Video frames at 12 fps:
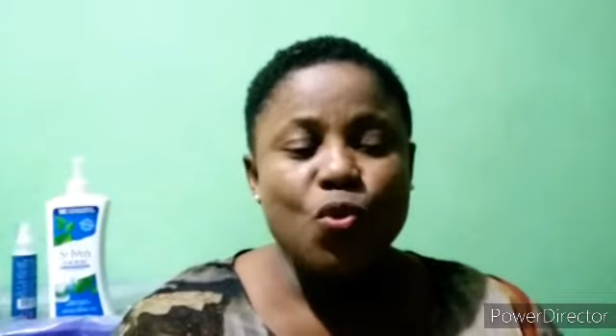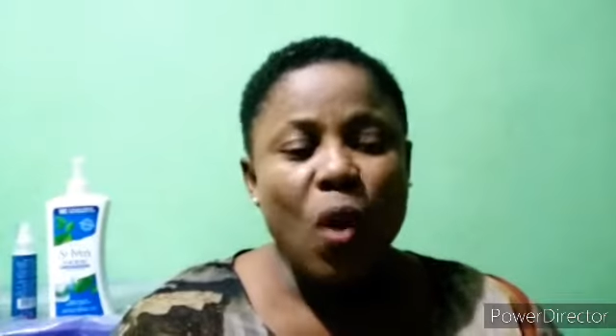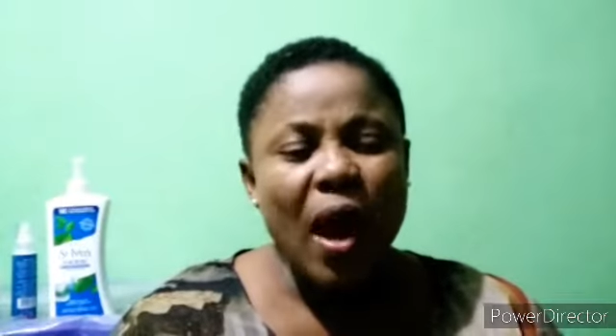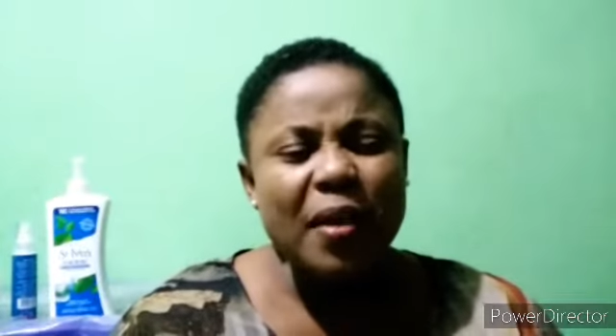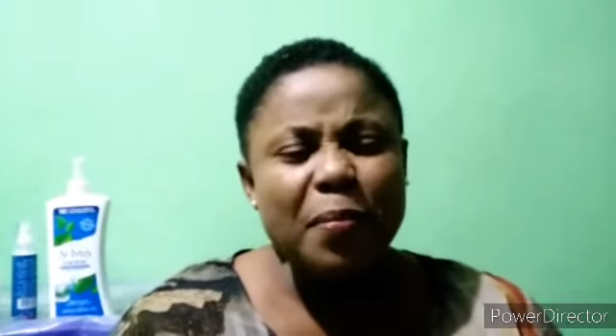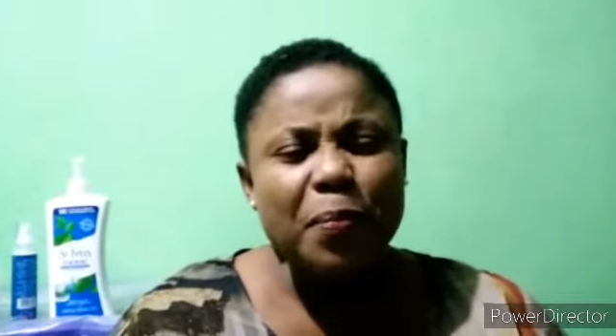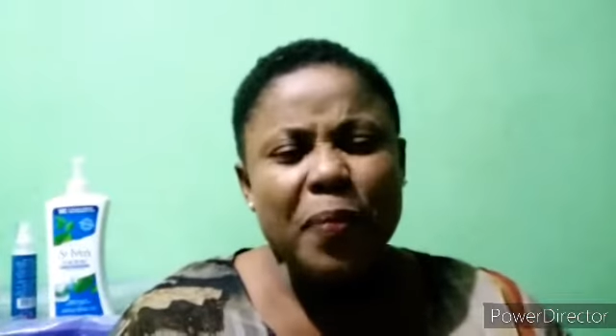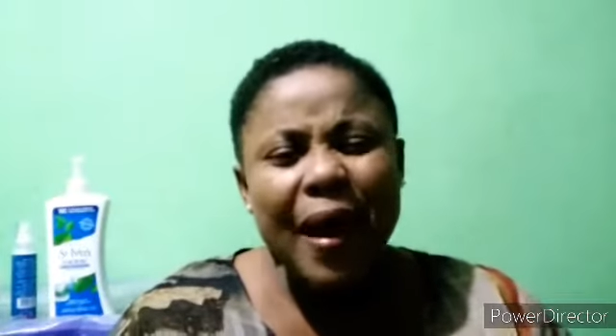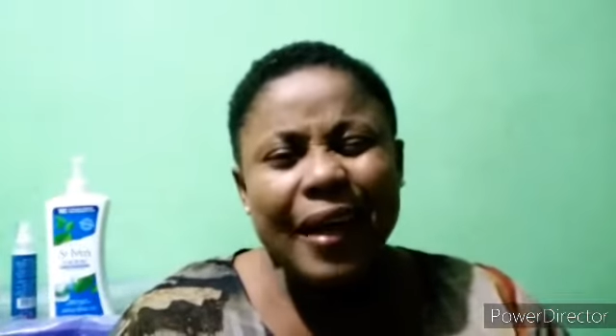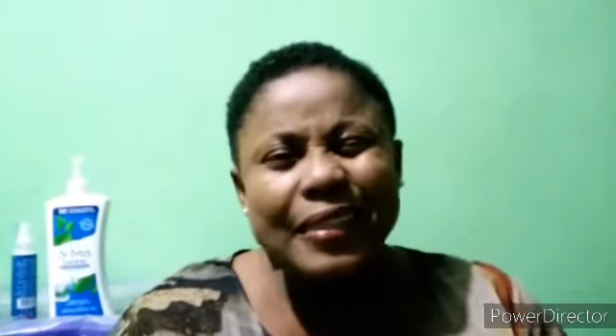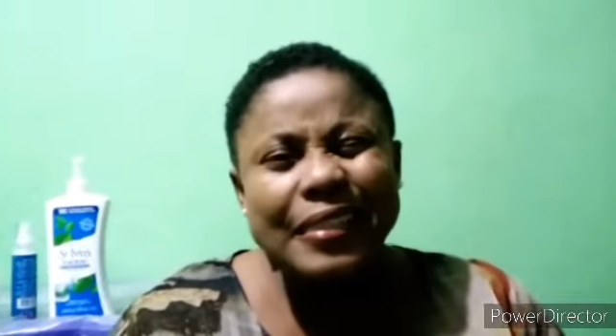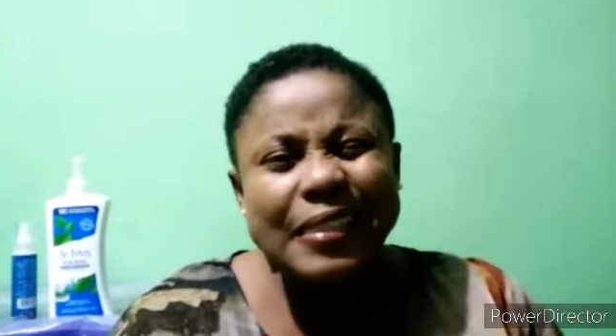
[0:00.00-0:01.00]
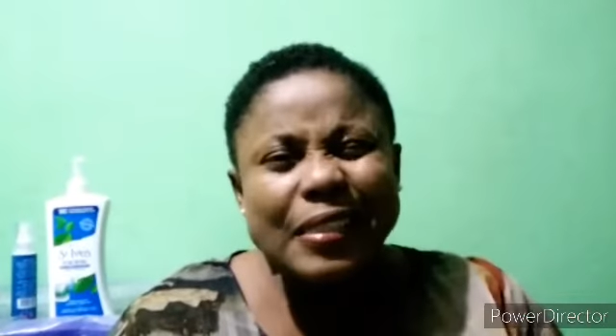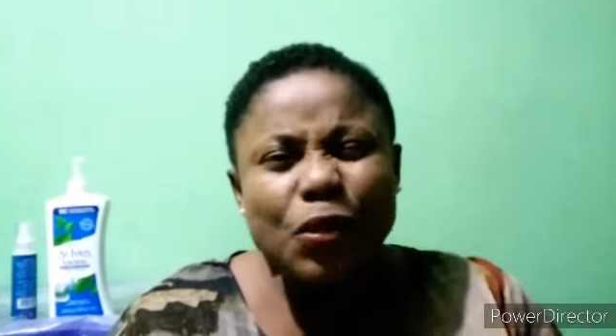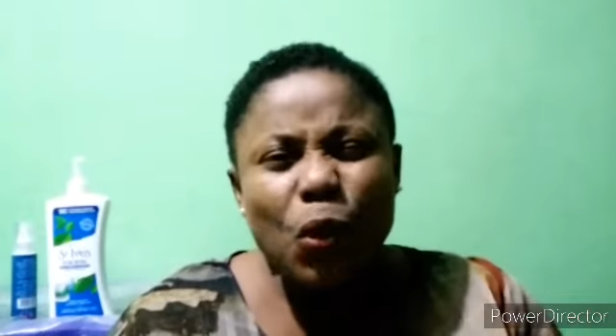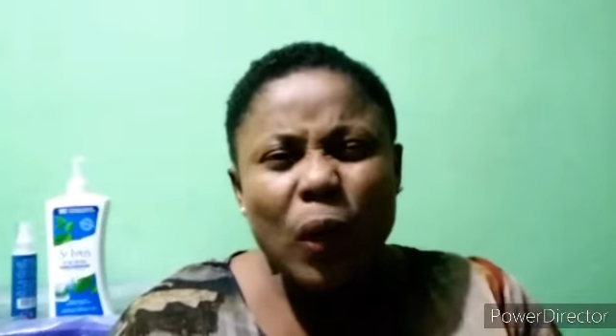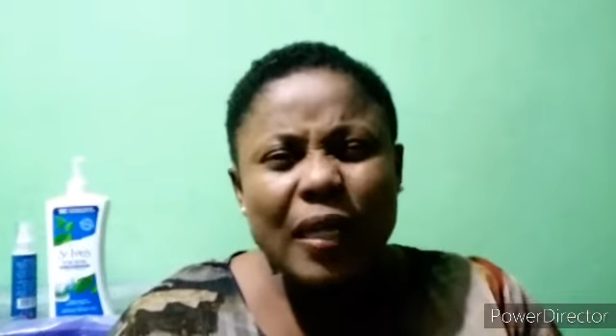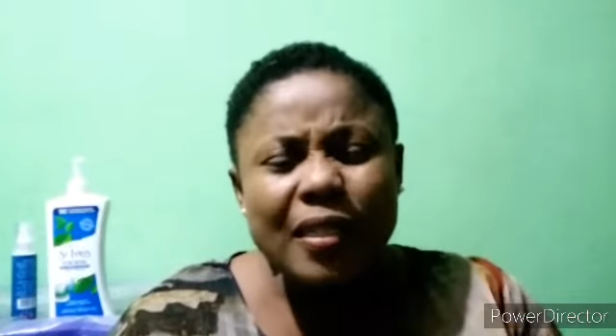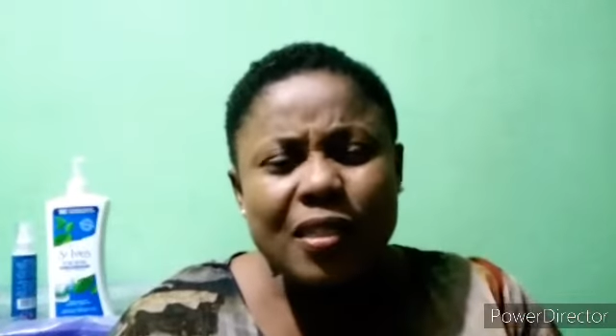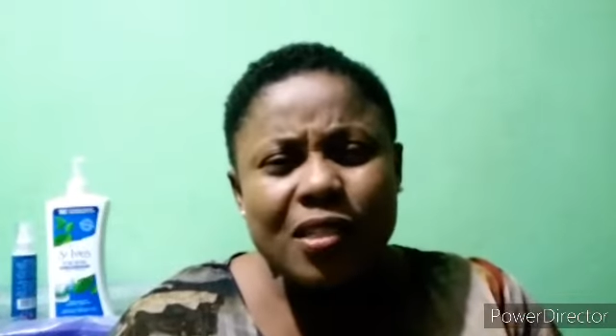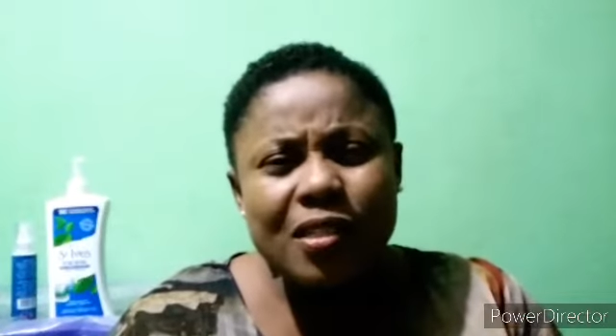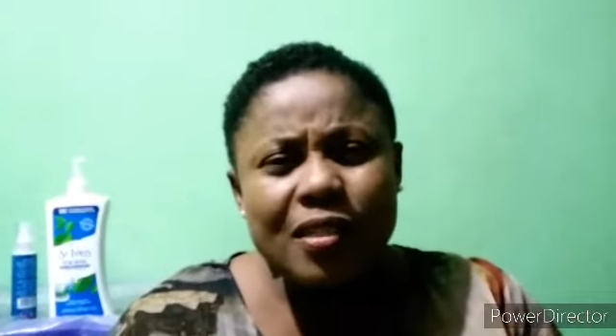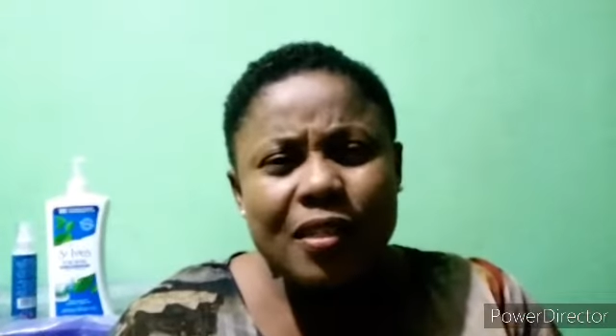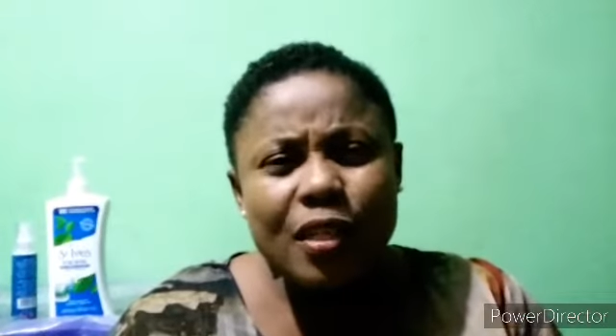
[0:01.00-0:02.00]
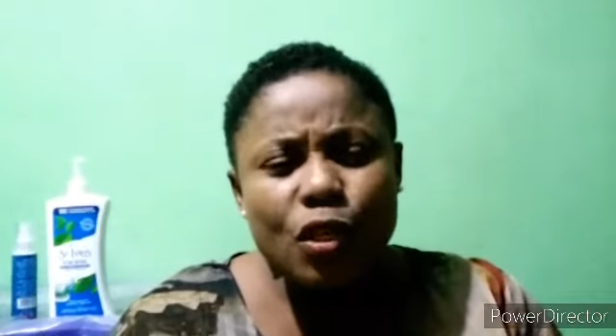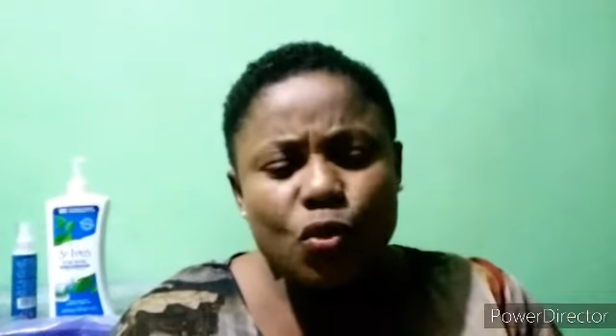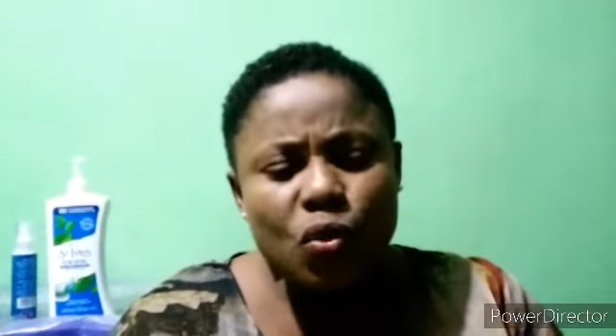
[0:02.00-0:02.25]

You are impacting knowledge